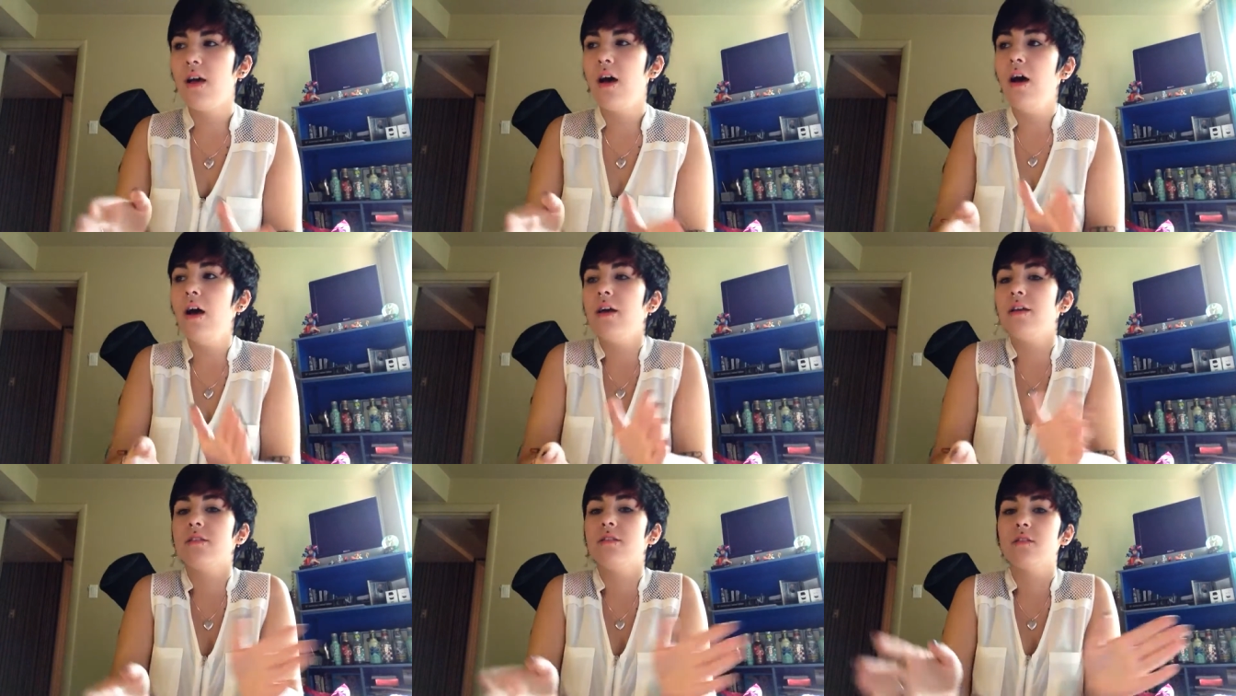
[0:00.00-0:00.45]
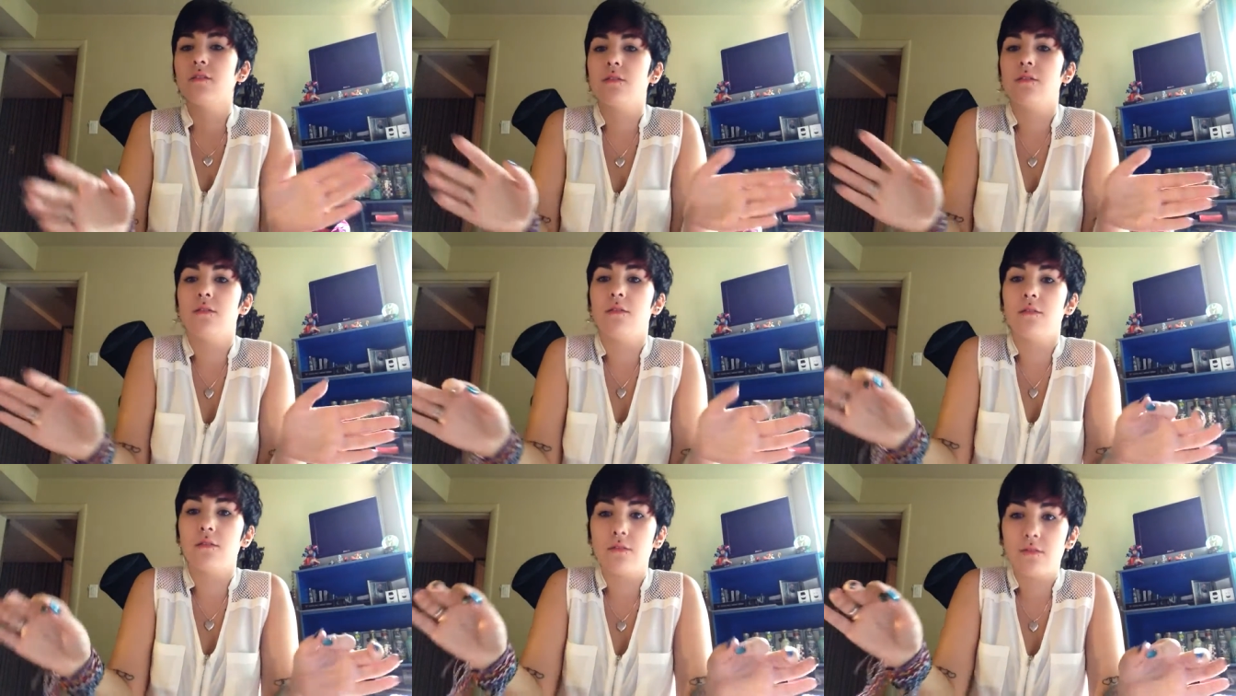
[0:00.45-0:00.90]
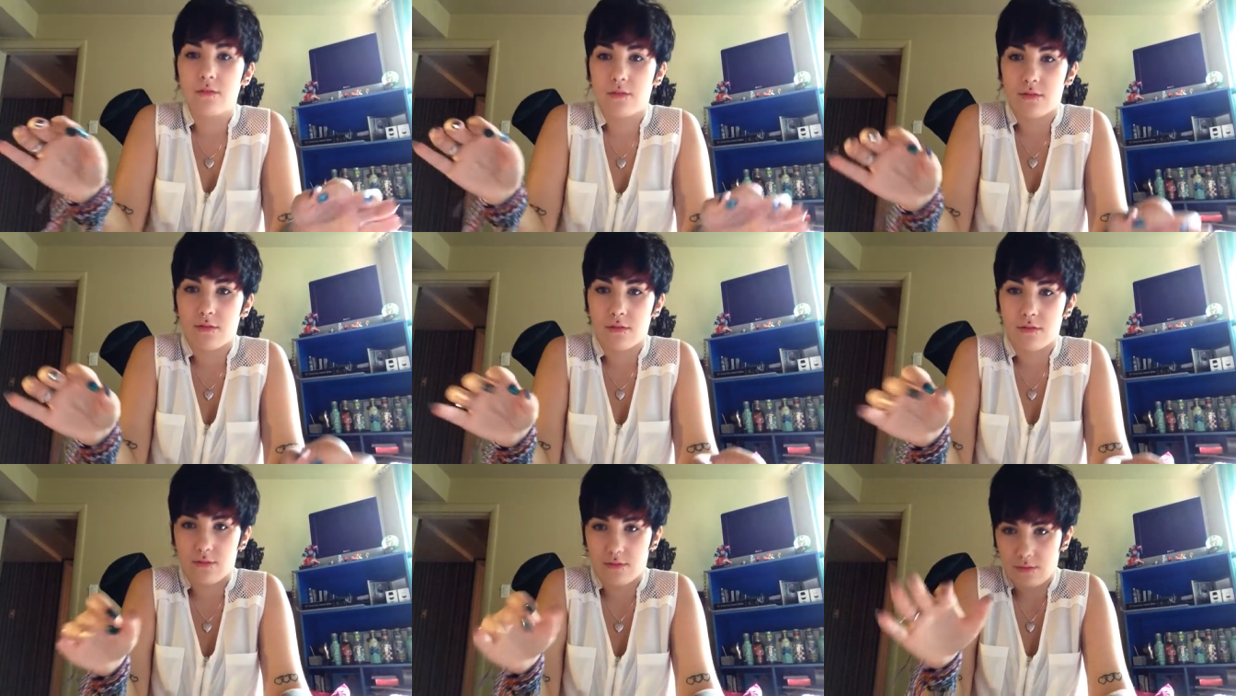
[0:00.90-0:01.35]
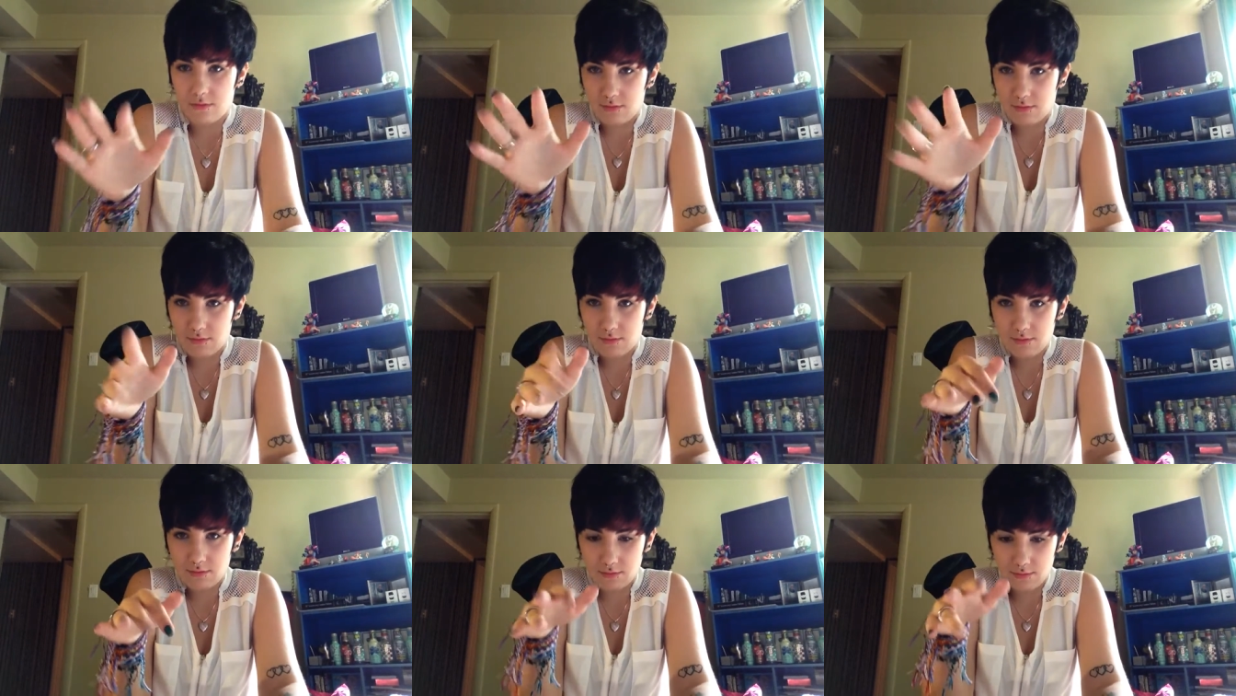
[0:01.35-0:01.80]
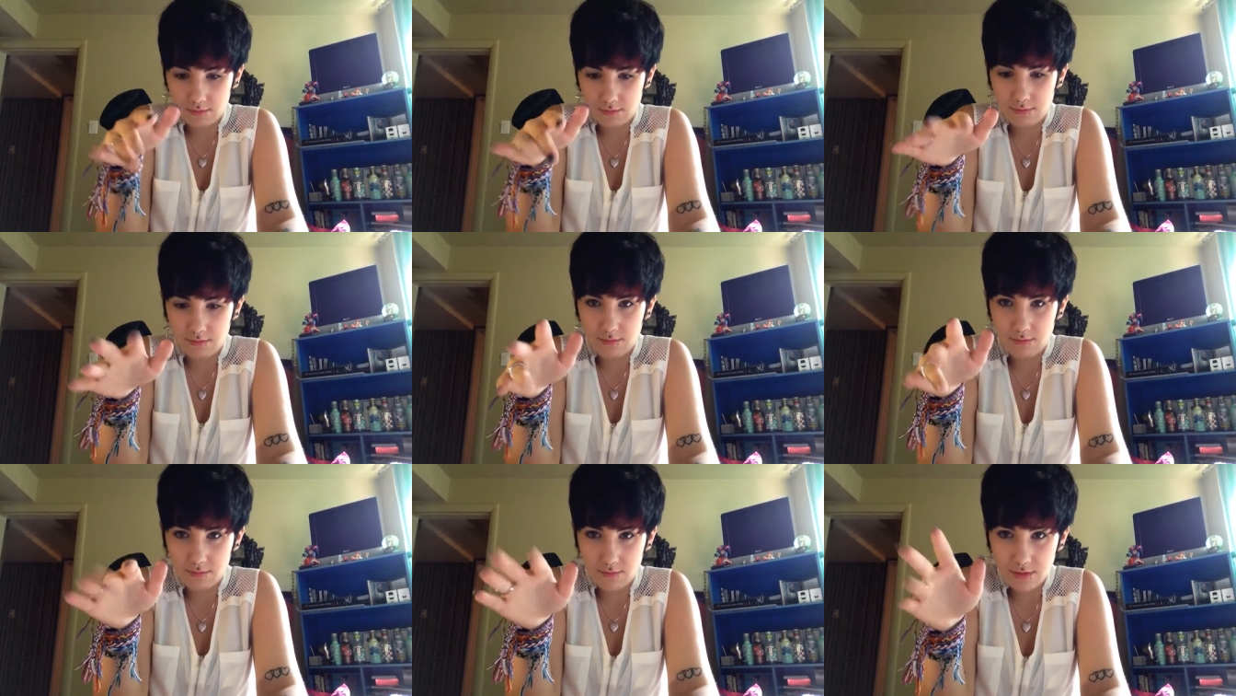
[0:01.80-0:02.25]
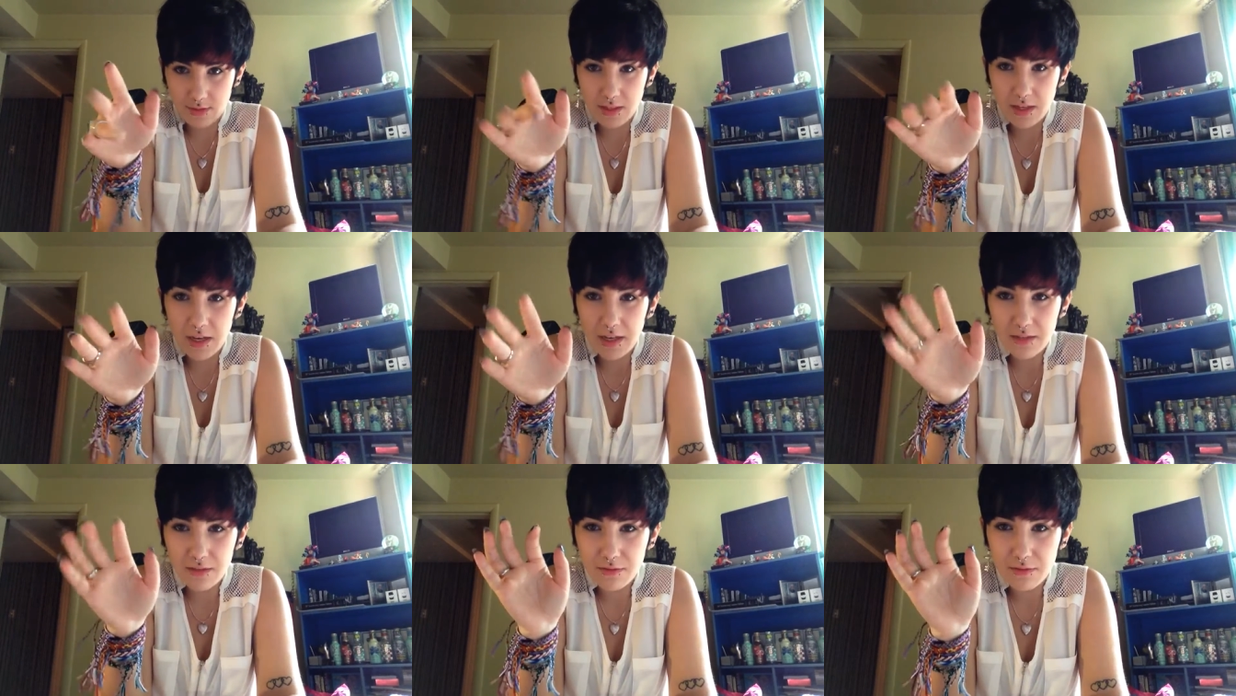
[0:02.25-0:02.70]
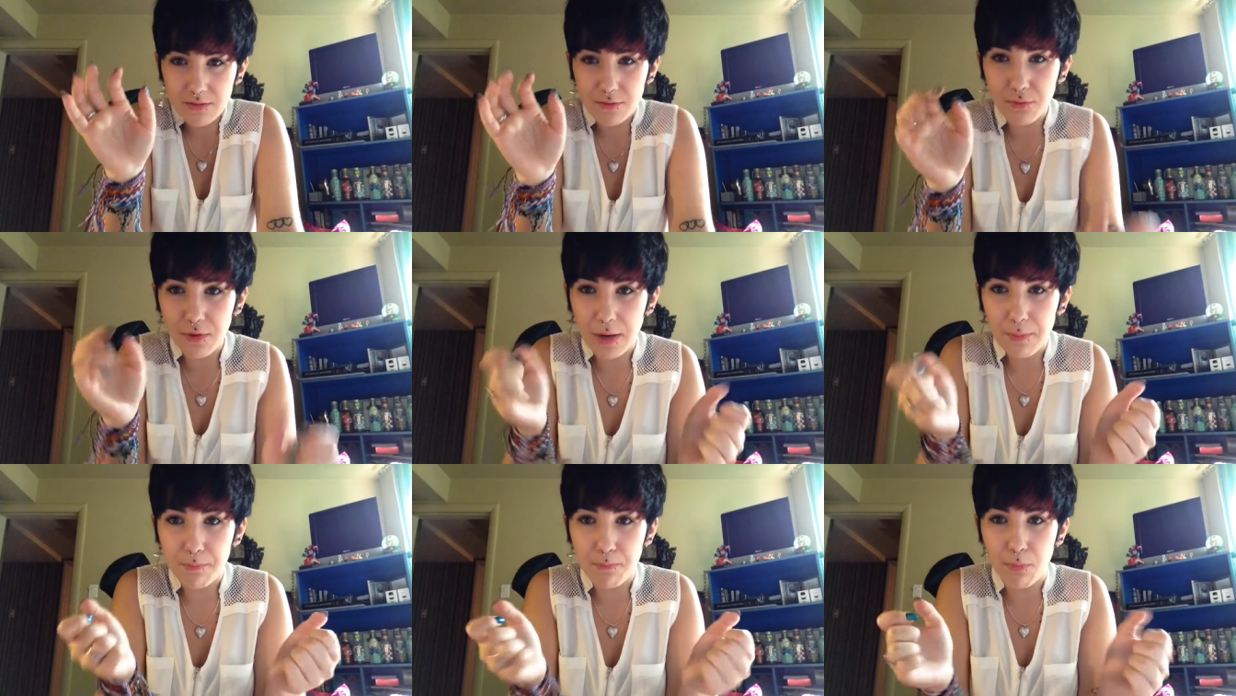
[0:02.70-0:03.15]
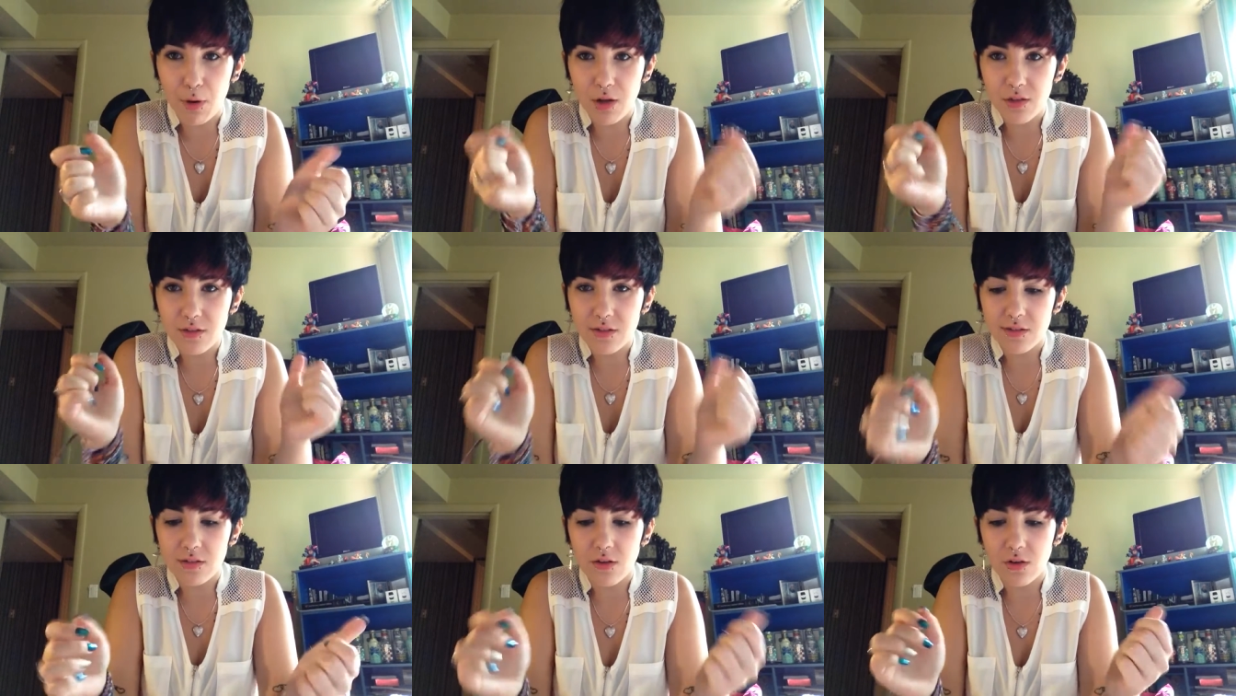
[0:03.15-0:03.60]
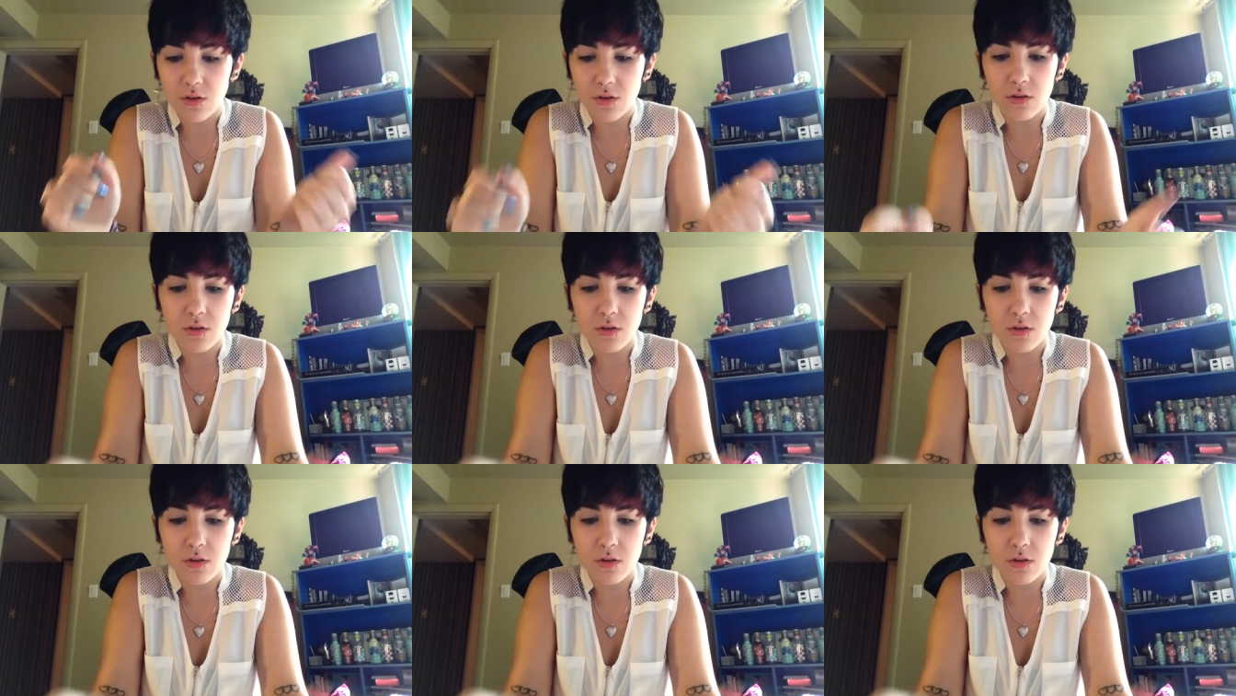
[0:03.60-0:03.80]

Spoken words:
I didn't get Rep Monster.